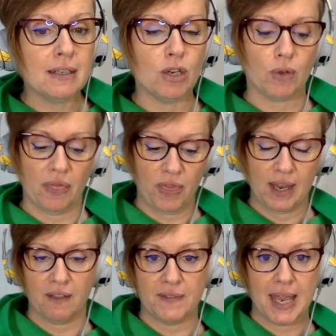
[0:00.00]
You could
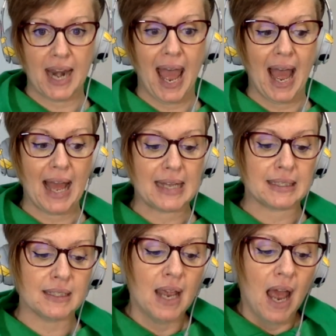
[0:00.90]
think of it as,